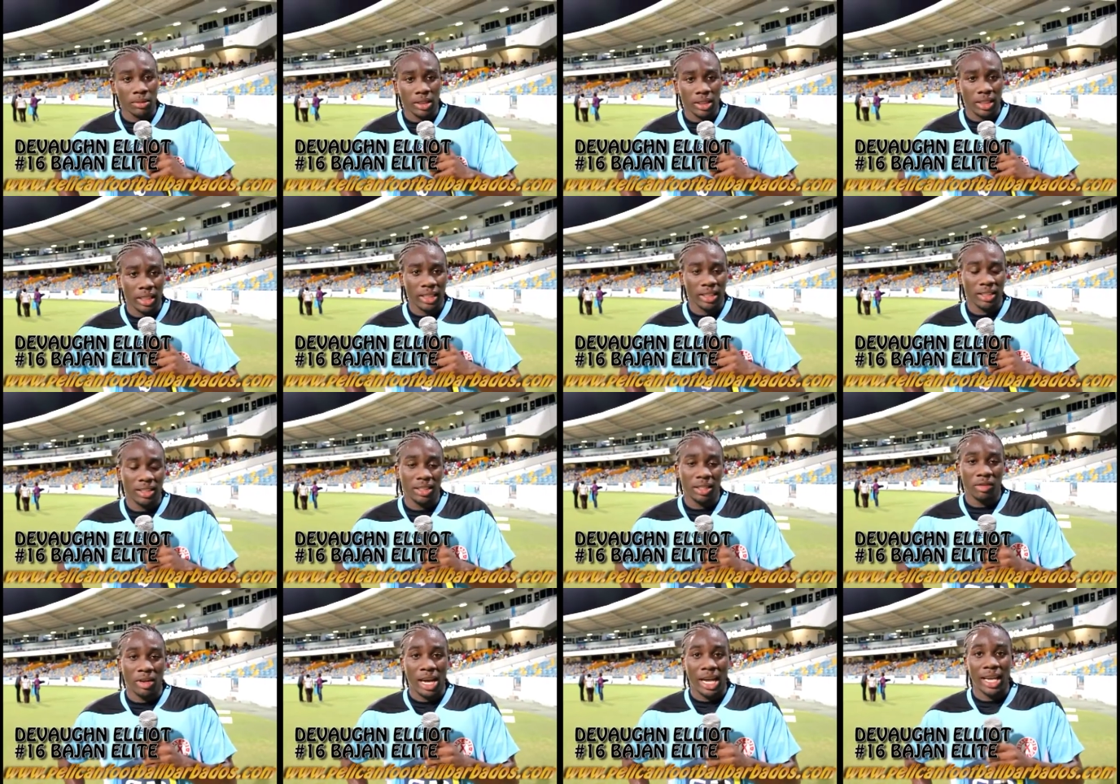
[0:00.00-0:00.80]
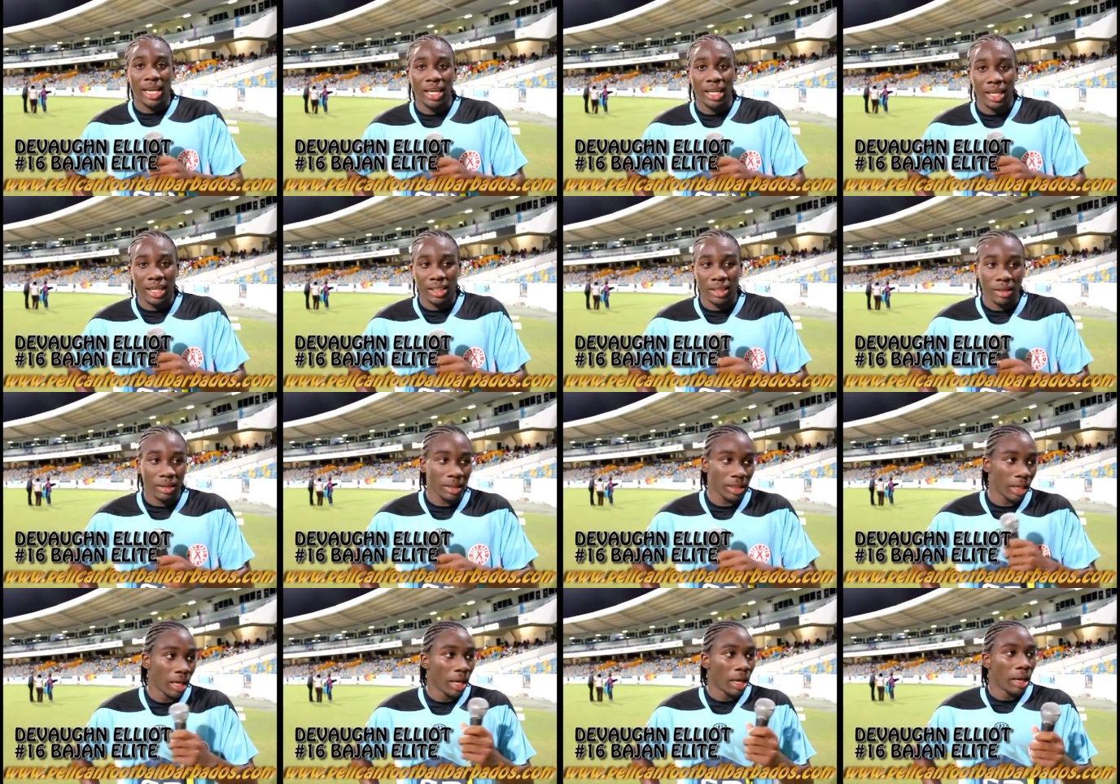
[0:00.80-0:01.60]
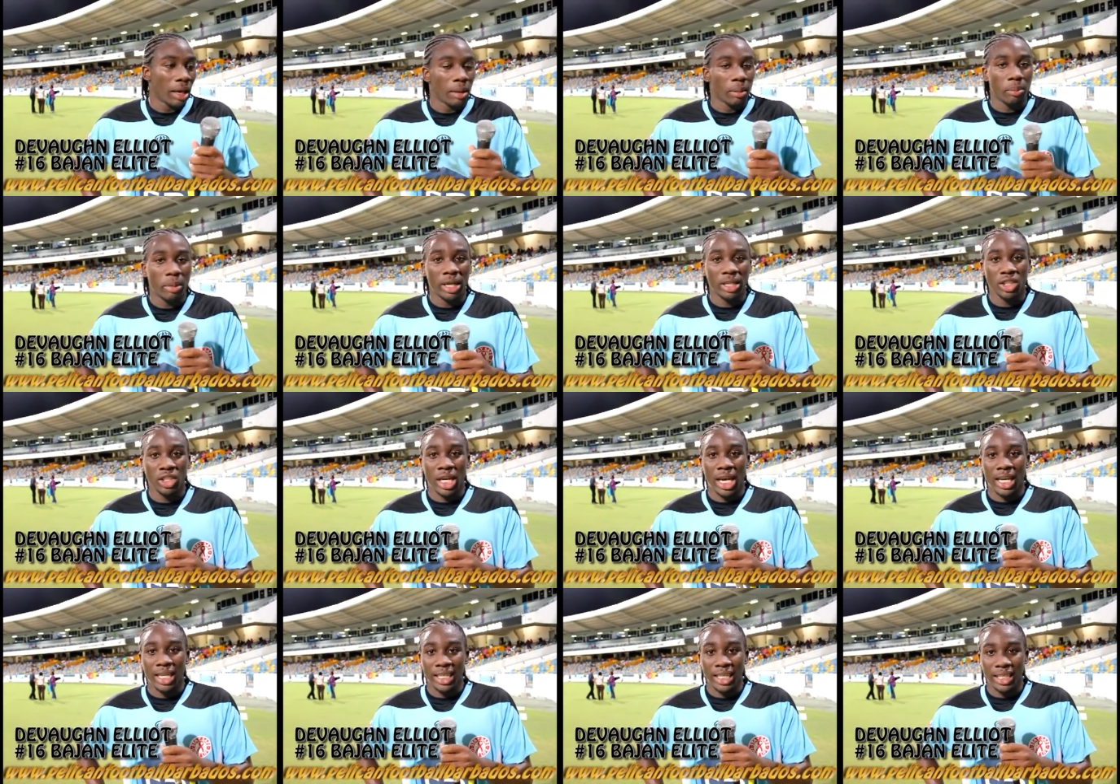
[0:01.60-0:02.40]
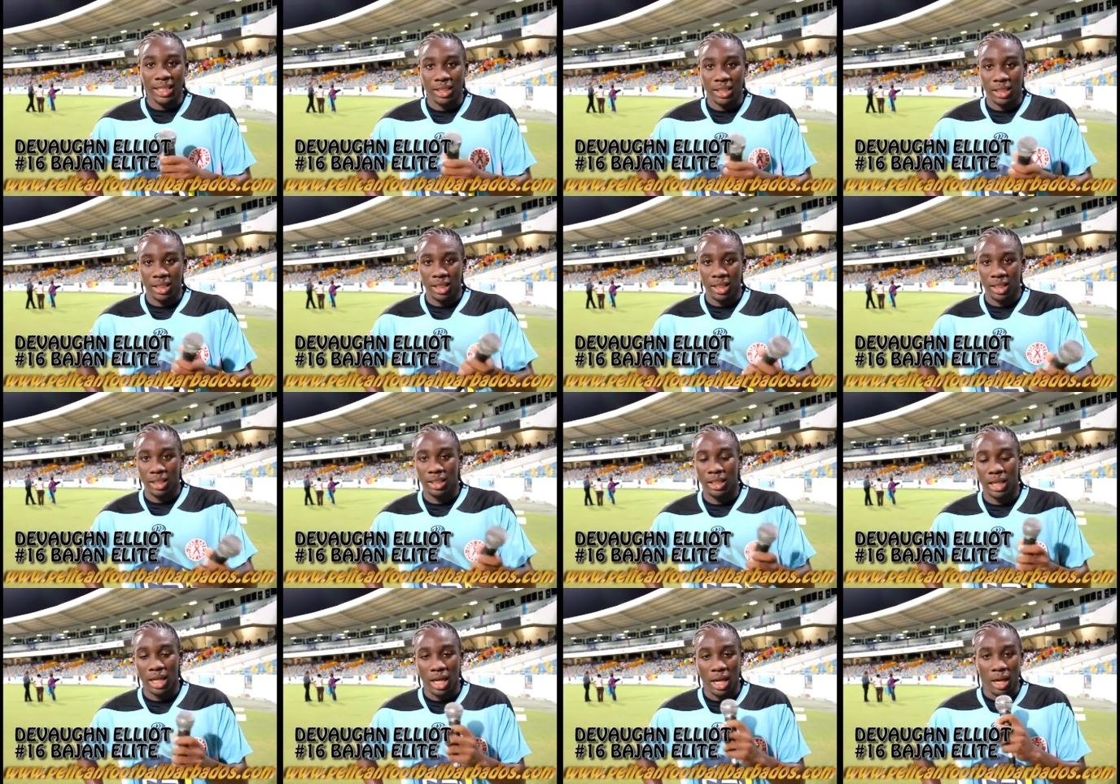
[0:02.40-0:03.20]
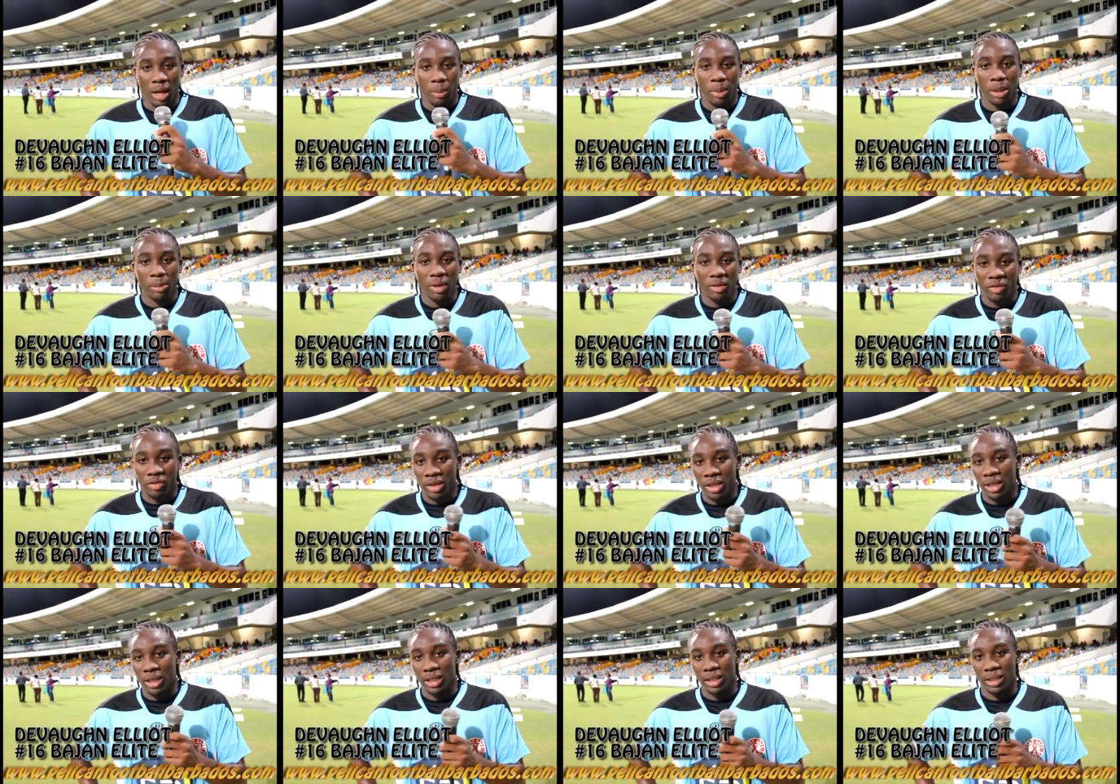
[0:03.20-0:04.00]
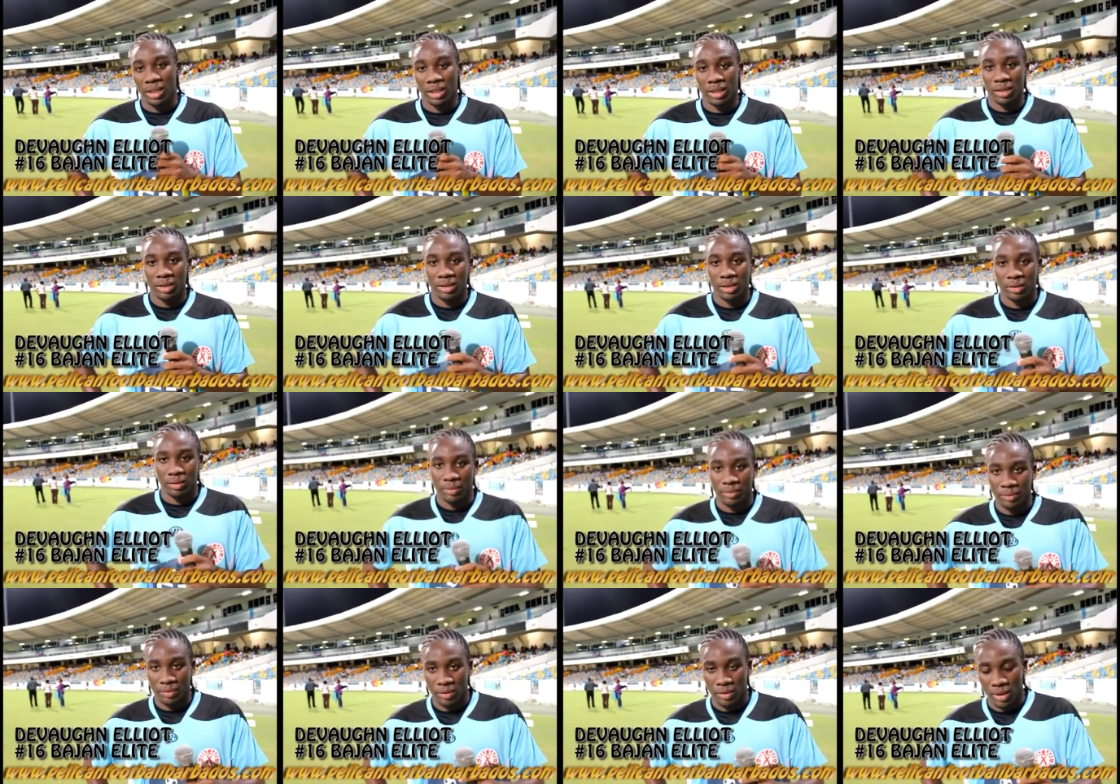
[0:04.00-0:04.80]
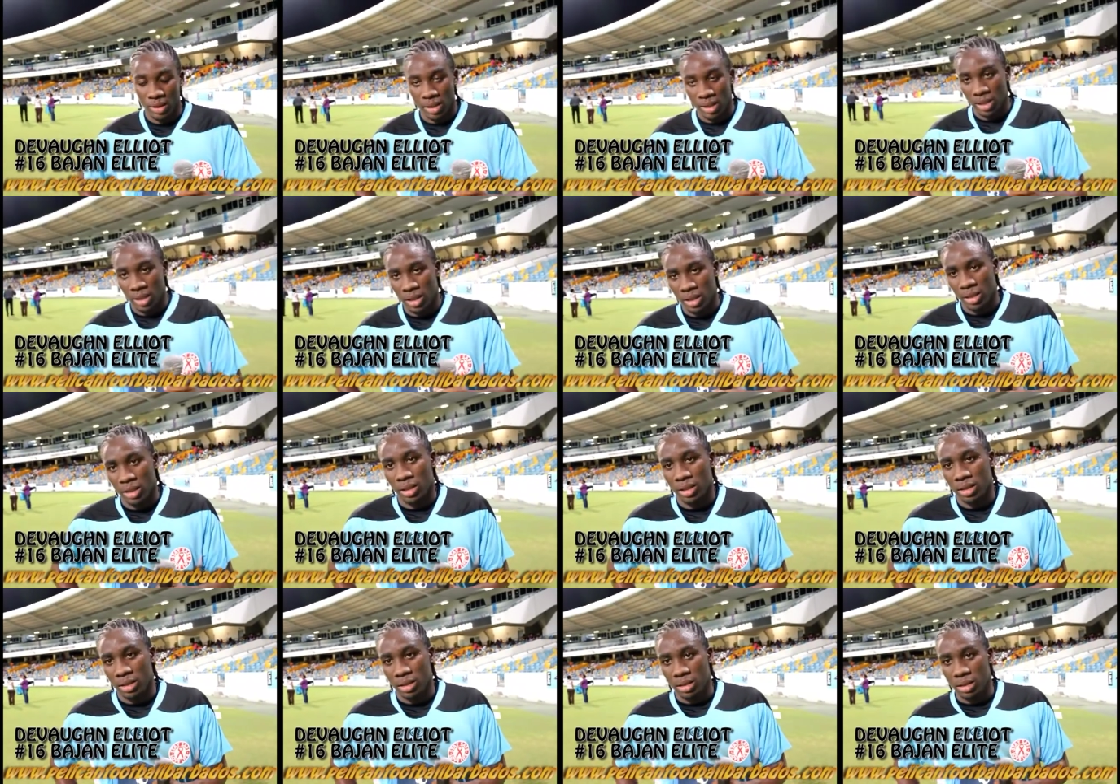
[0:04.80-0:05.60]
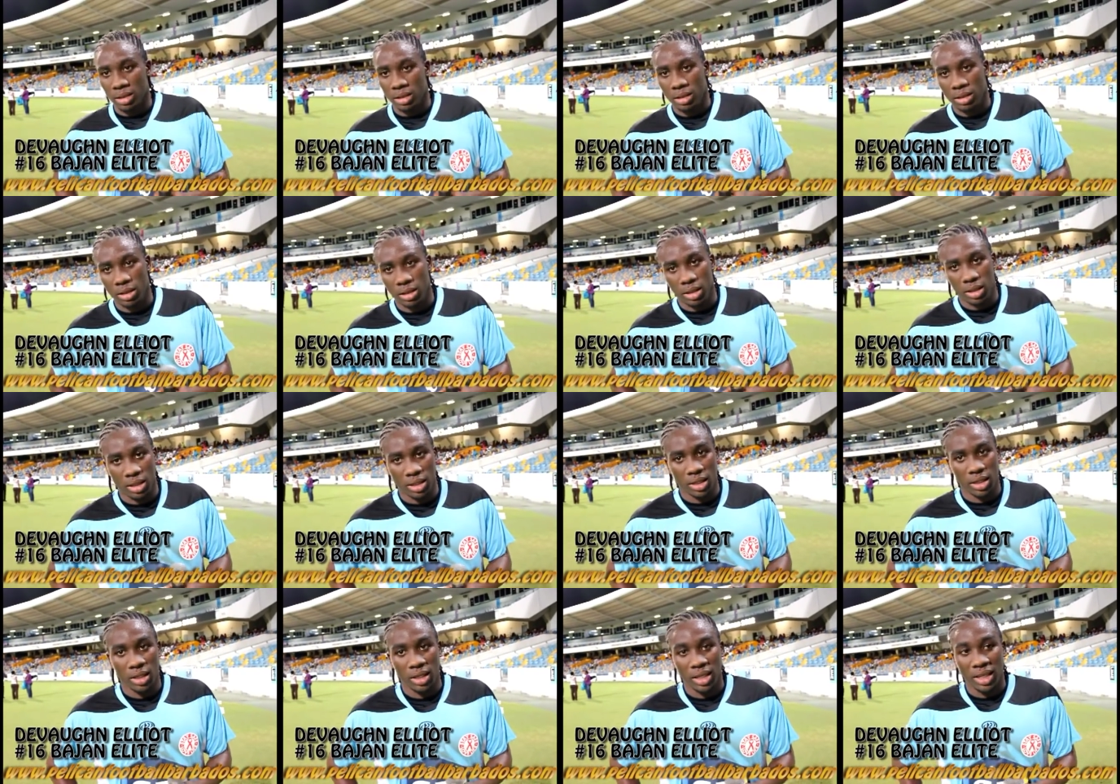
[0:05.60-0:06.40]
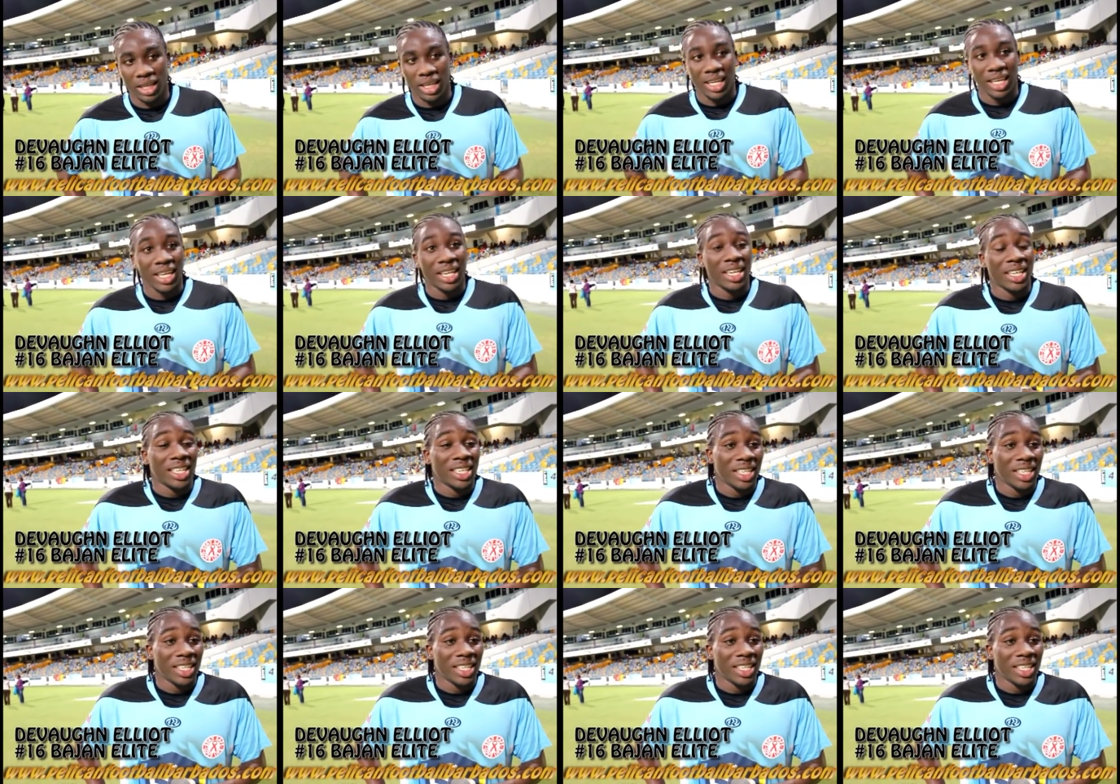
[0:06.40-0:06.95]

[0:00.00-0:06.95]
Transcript: This is Devaughn Elliot, Bajan Elite, play midfield. You can tell us about how your goal came about?